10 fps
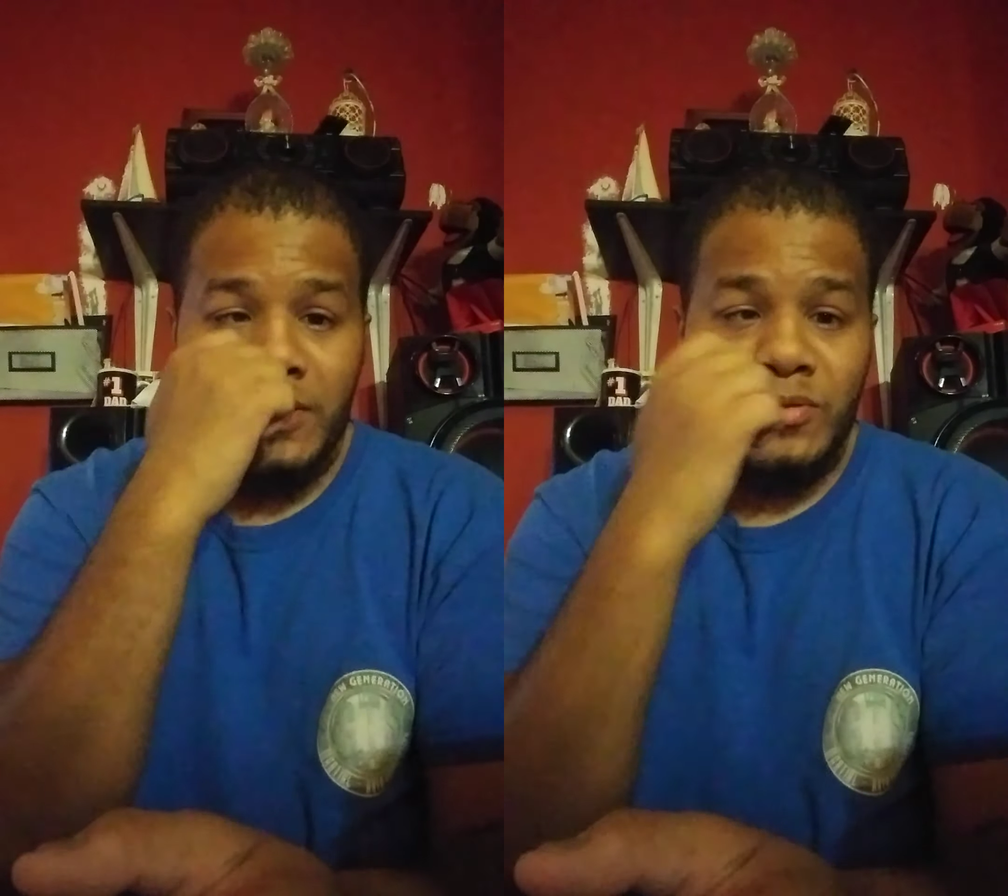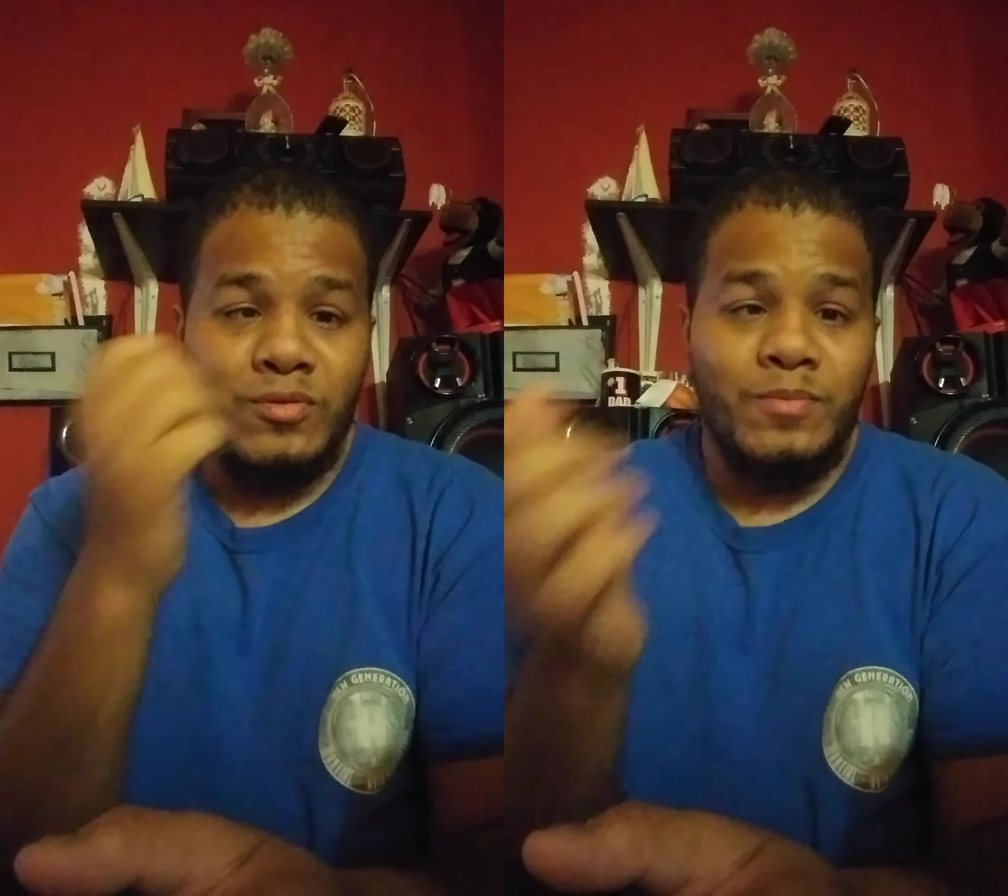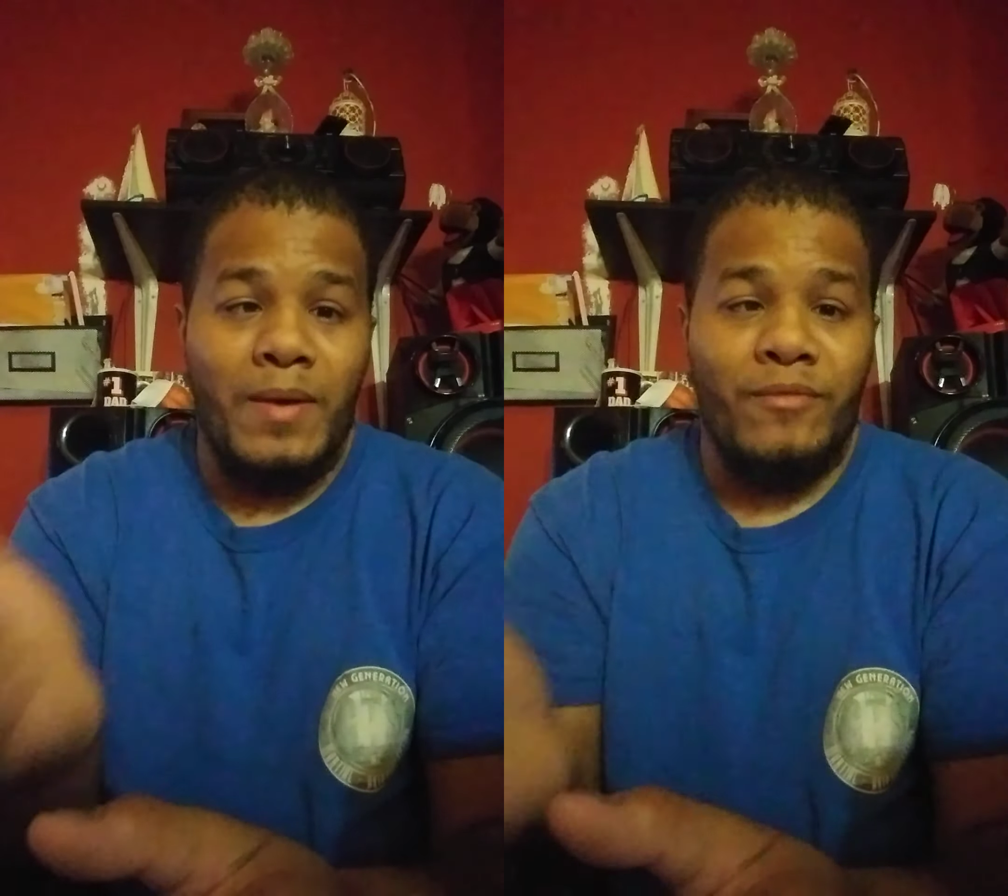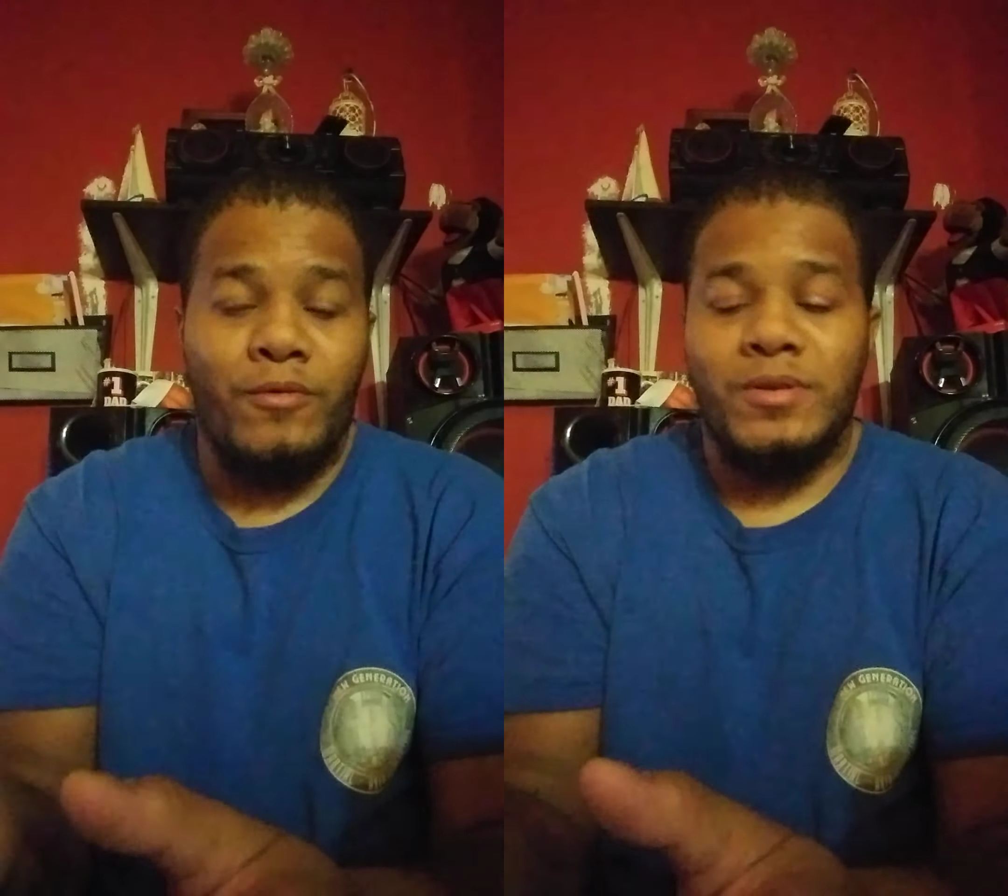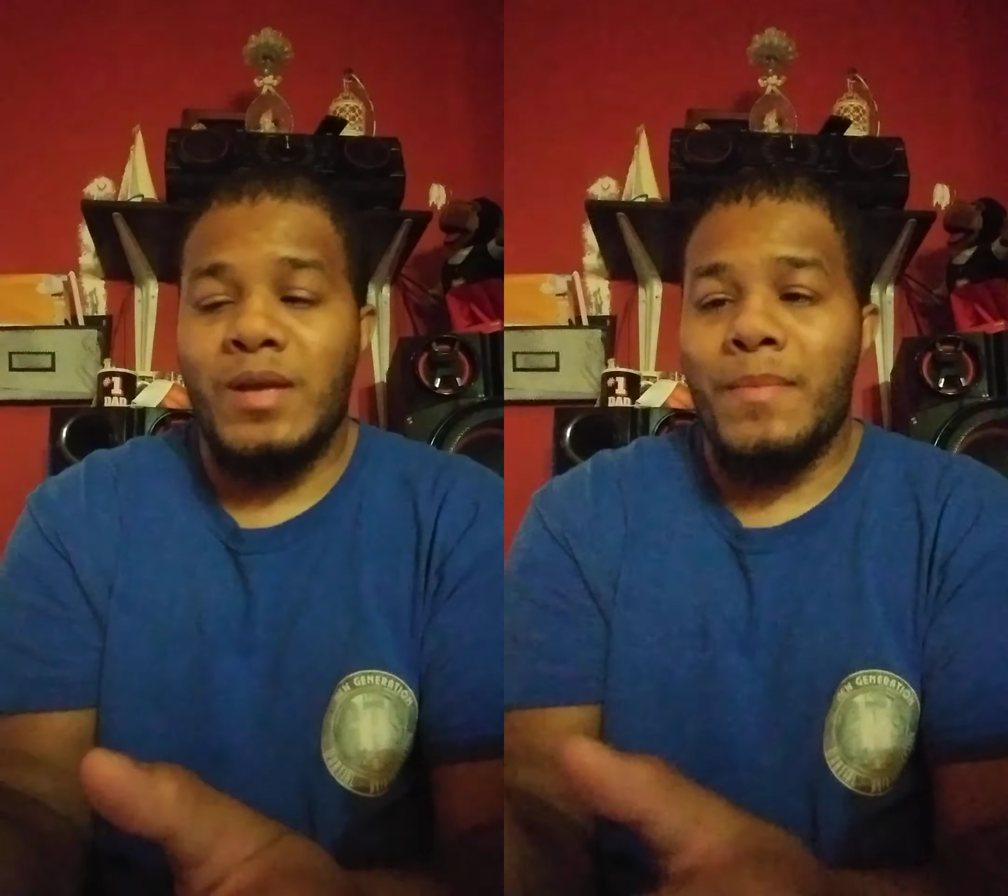this was my
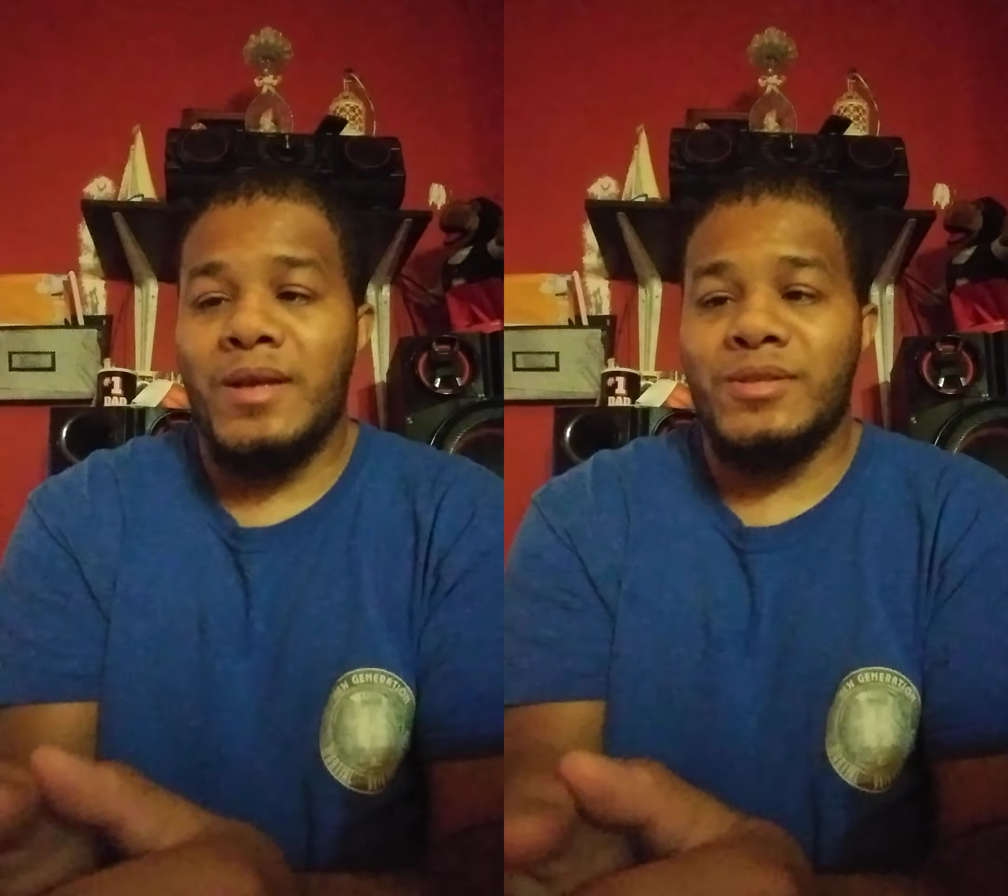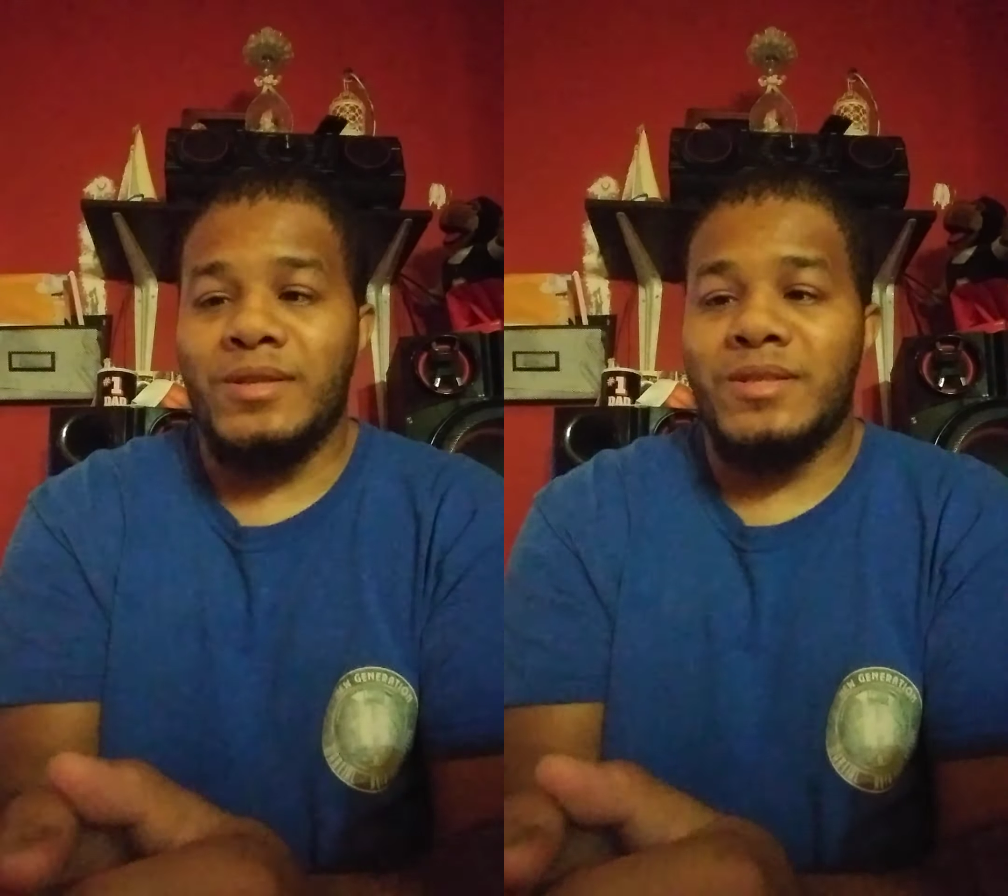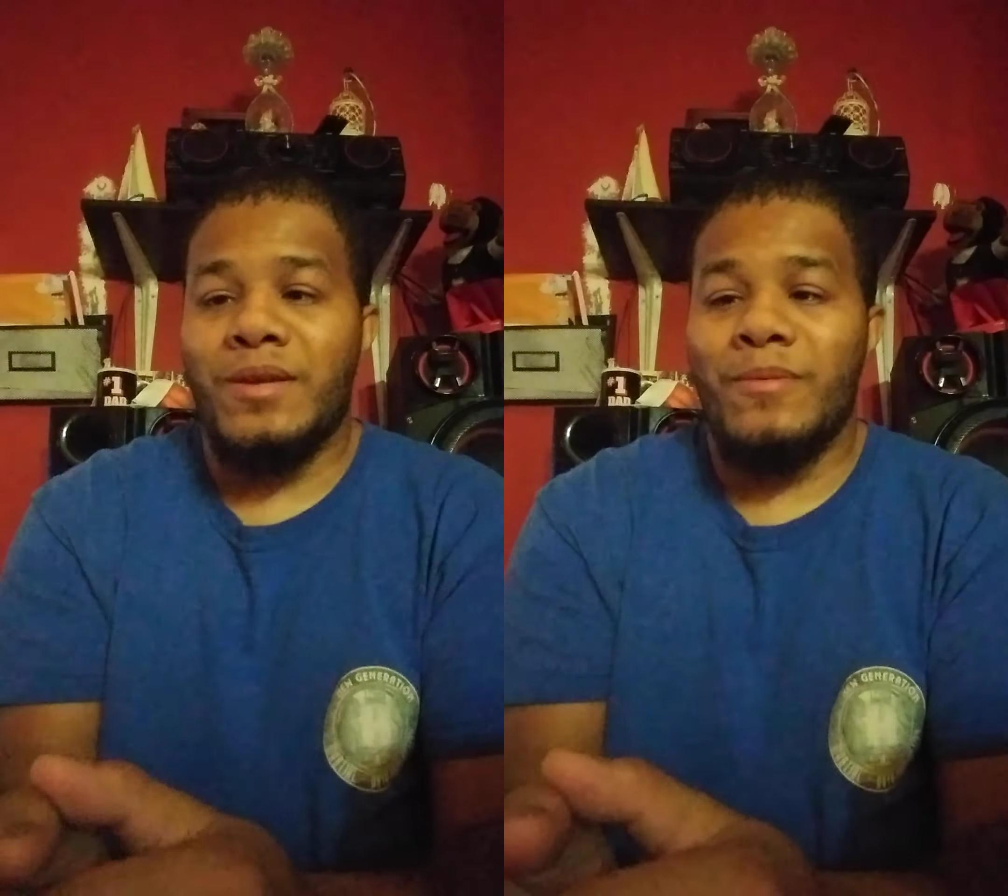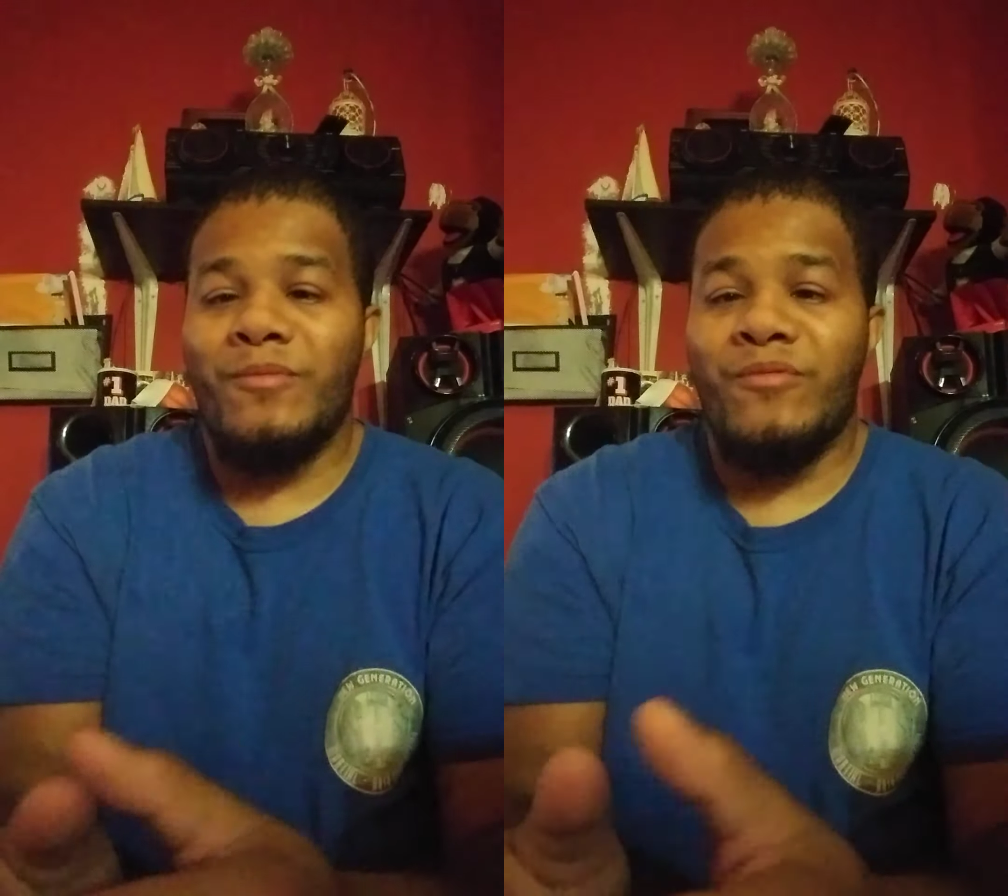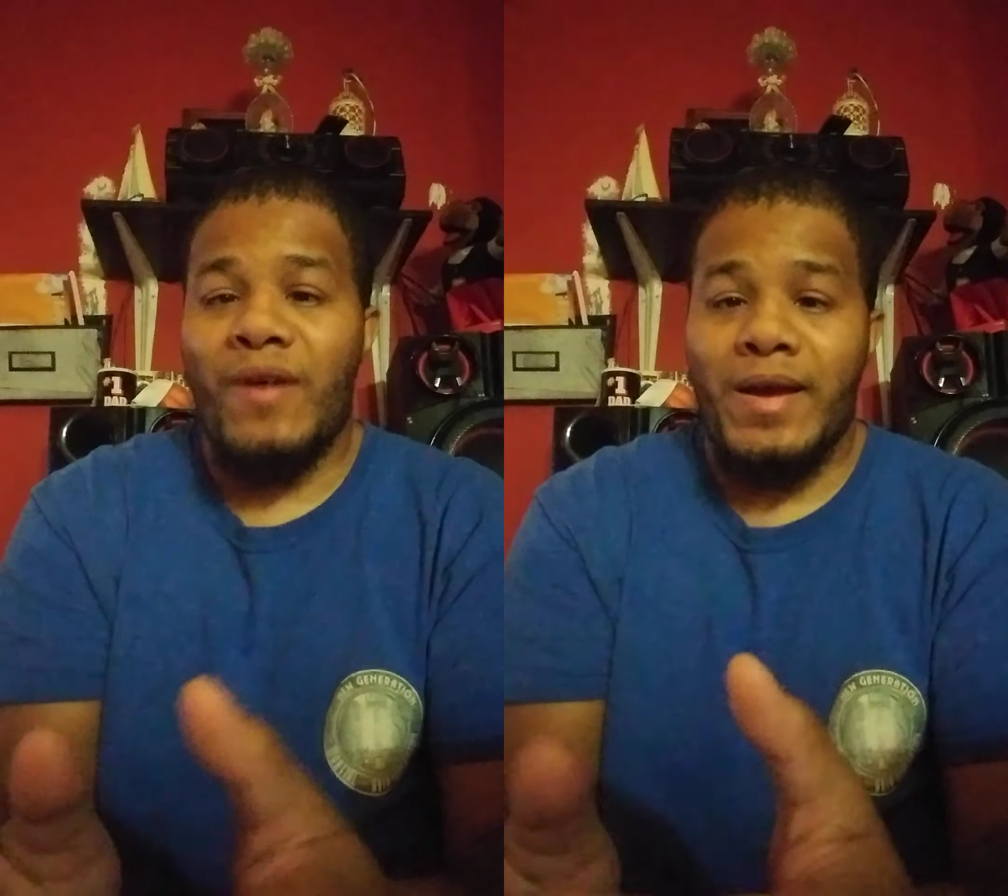first time actually seeing him
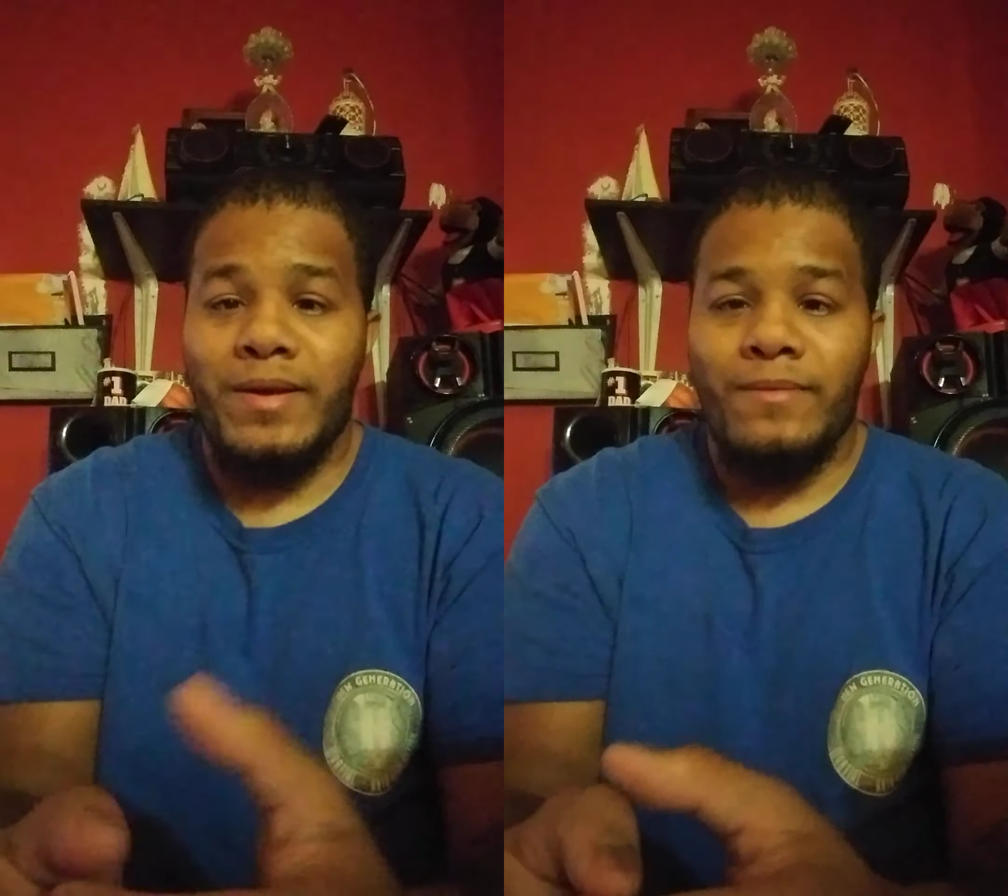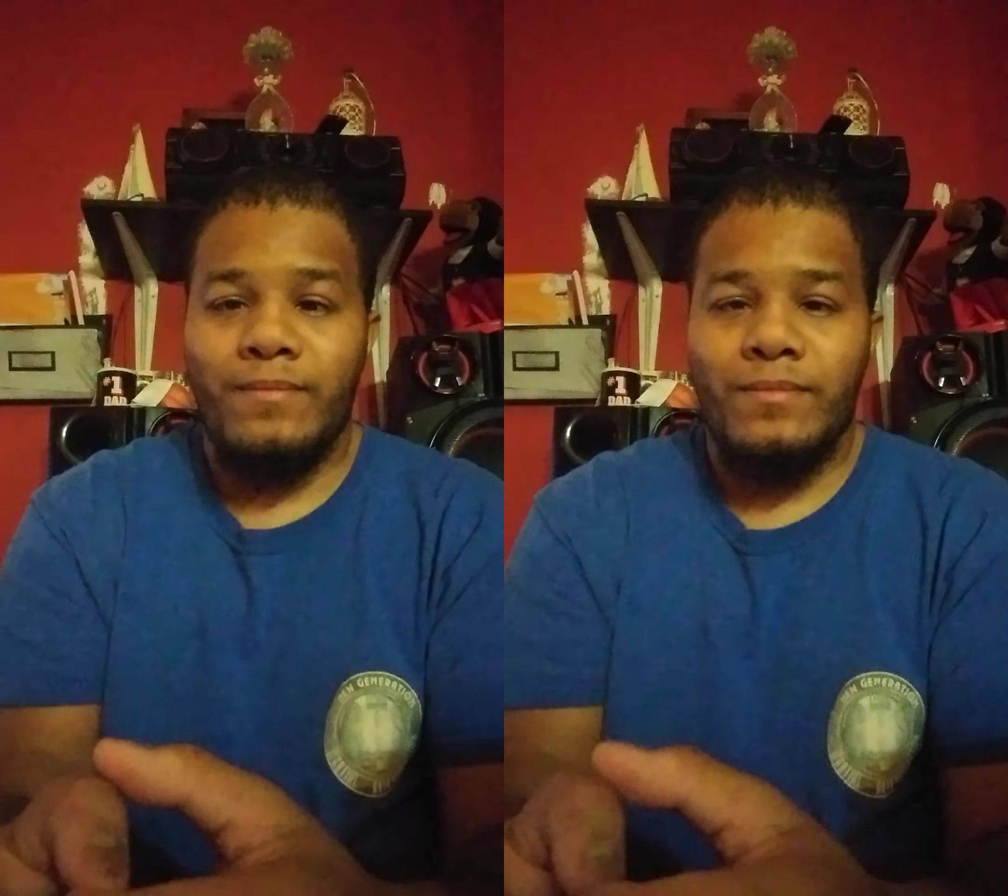fight.